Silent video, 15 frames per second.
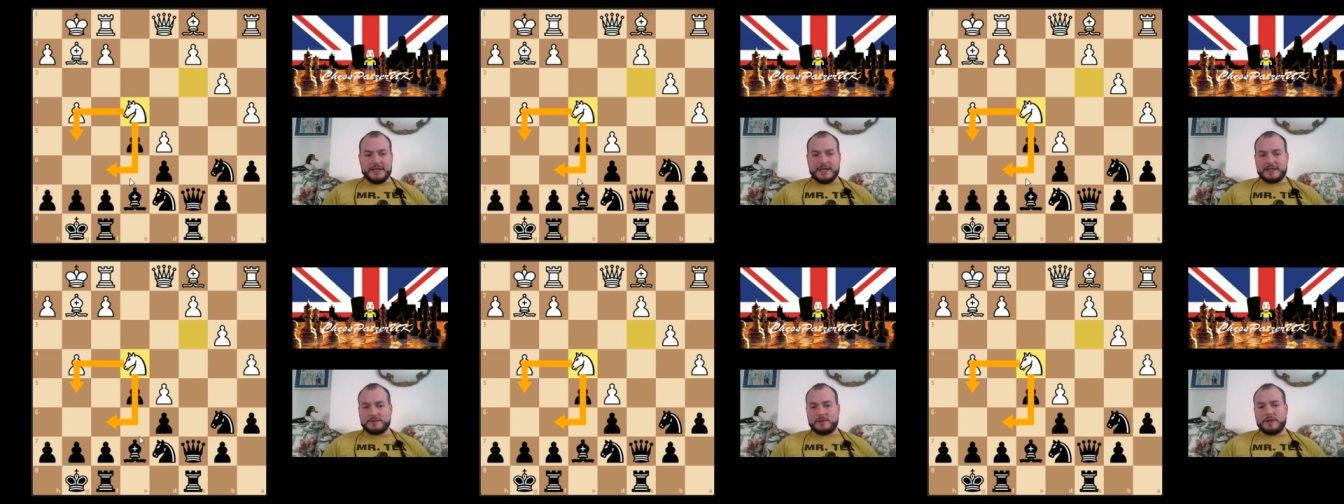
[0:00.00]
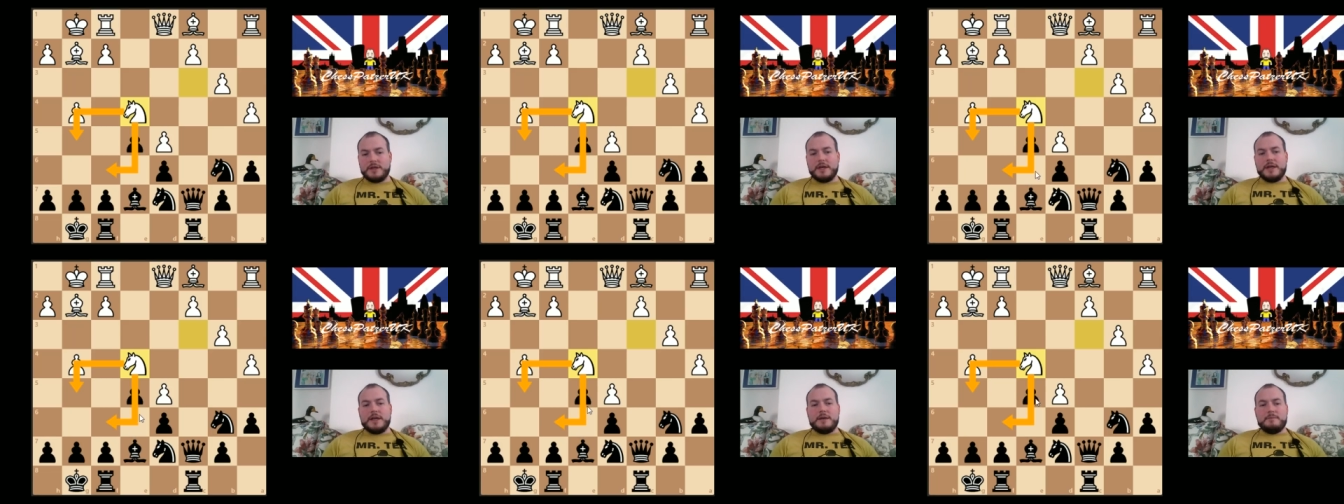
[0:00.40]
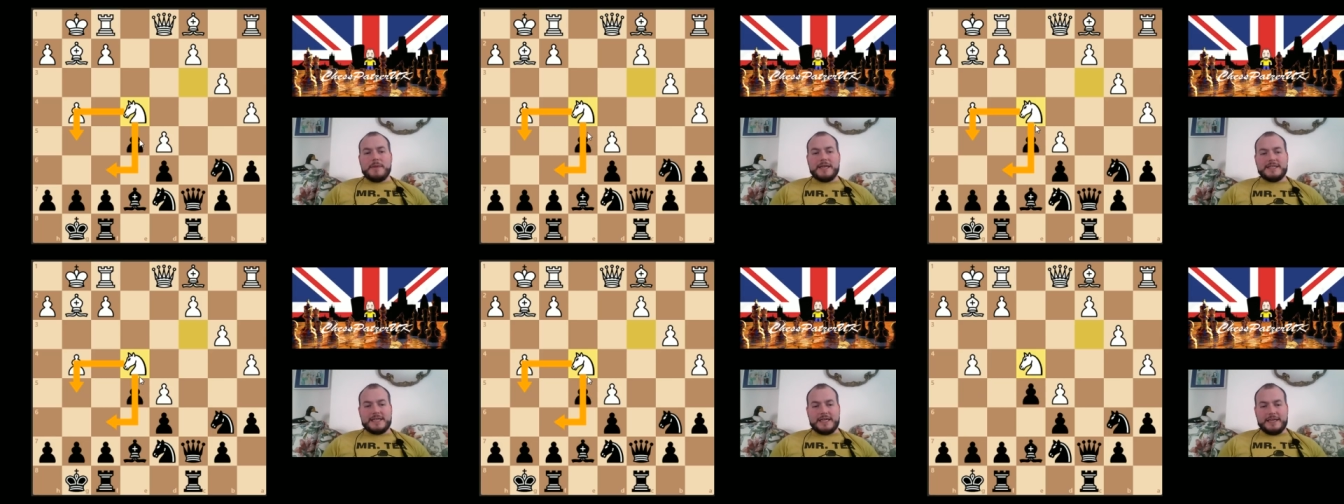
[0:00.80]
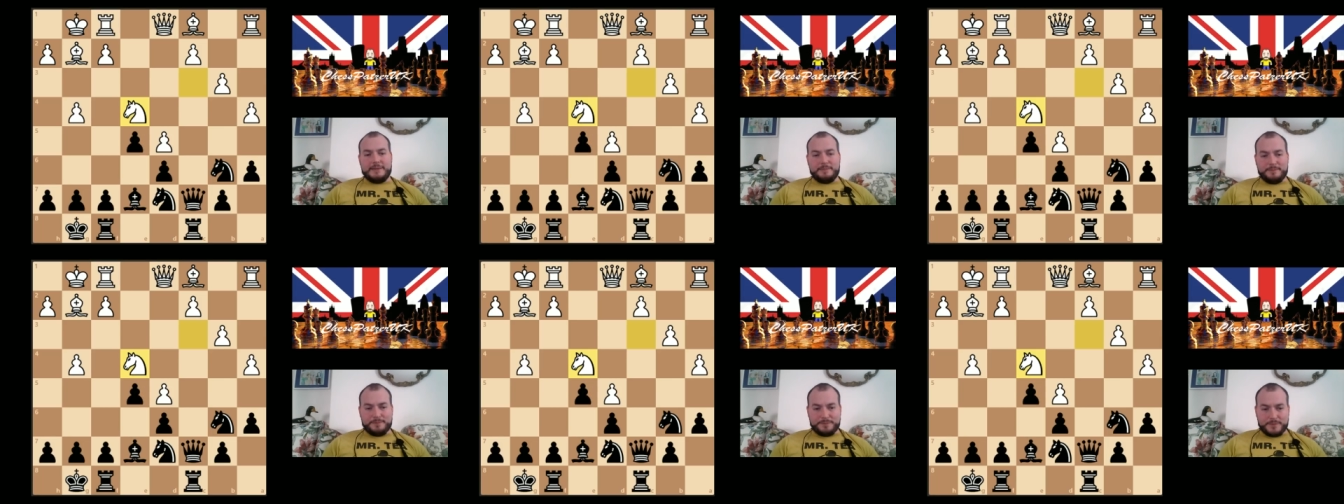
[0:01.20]
That's what basically
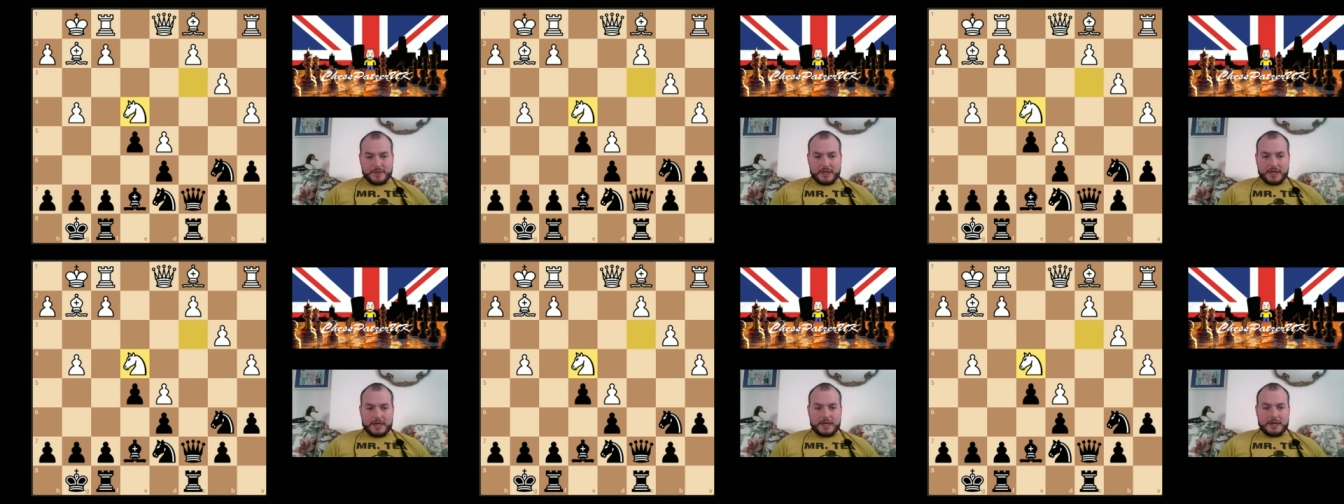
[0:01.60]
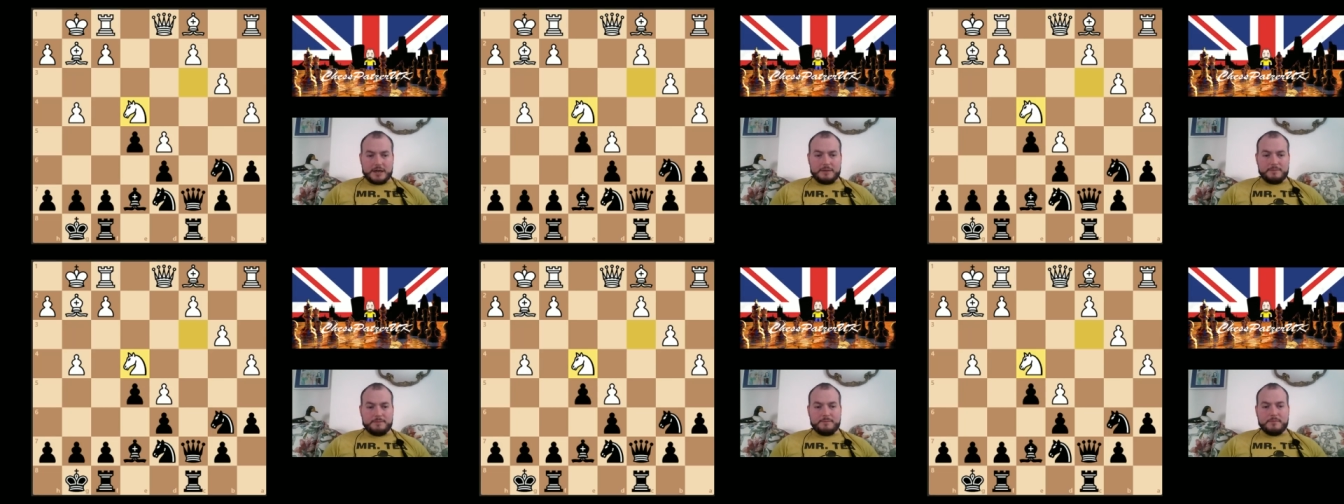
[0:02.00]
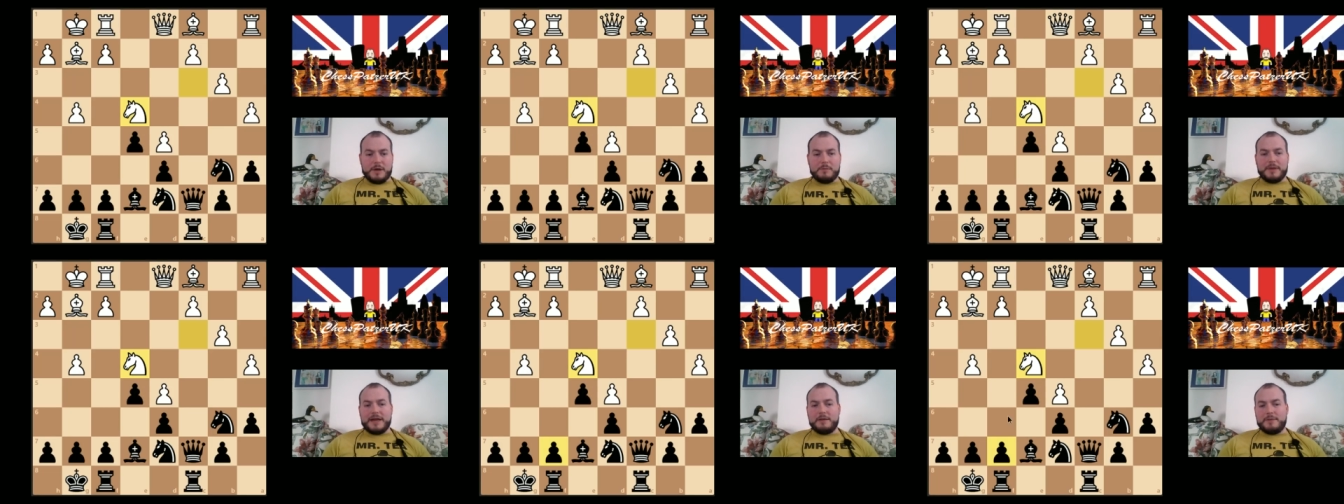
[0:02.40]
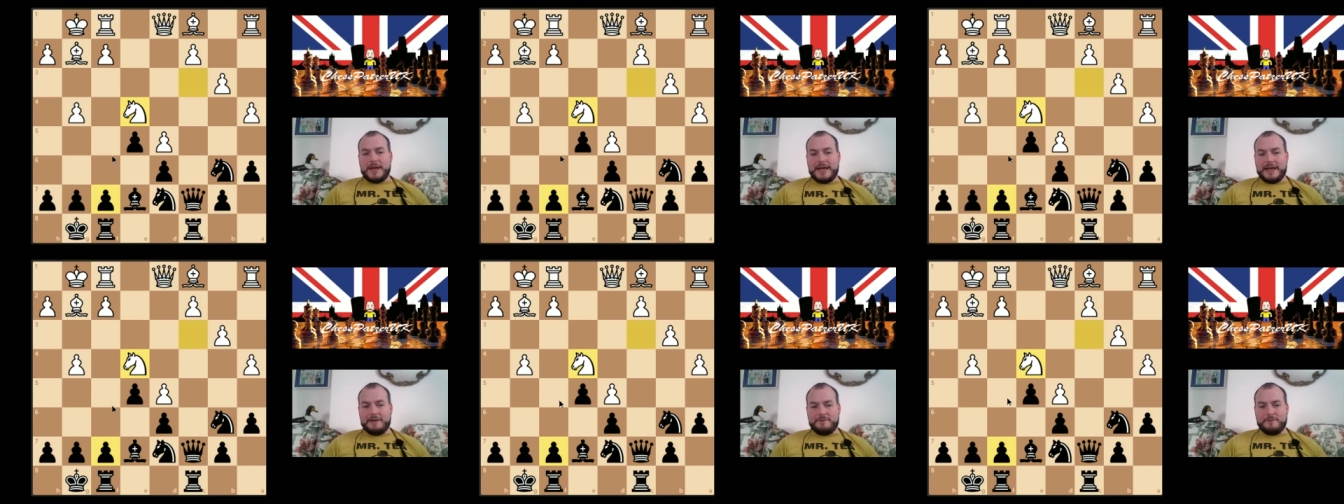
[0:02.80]
my plan of
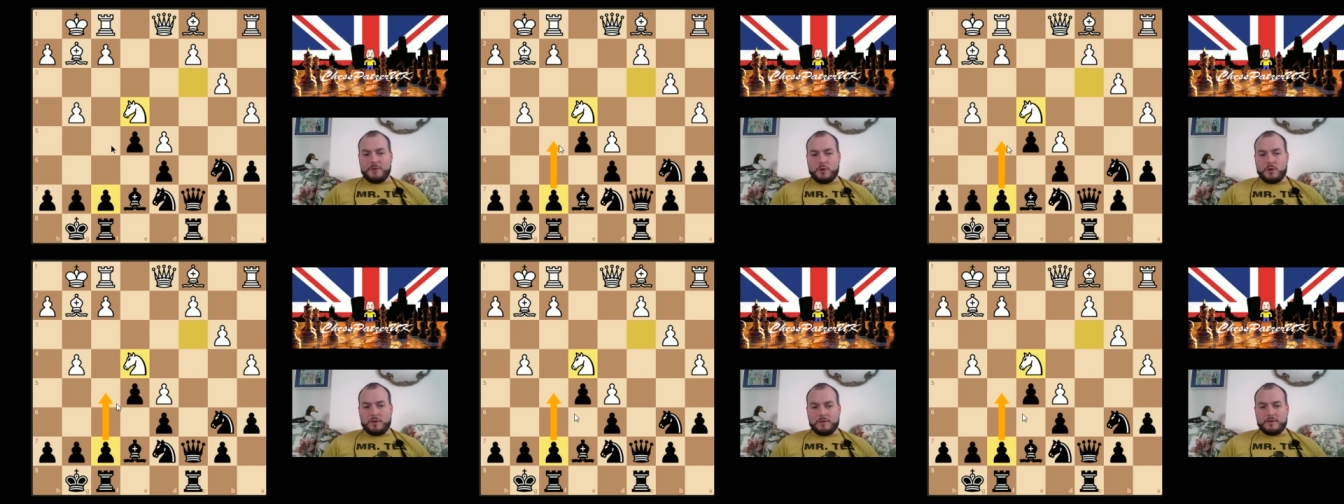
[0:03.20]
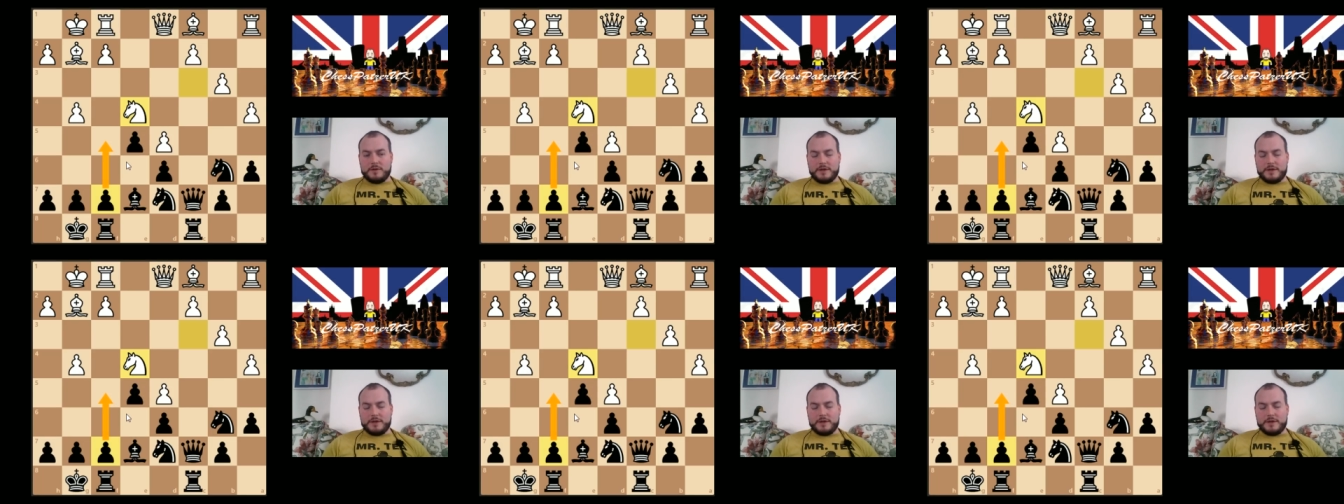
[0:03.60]
playing f4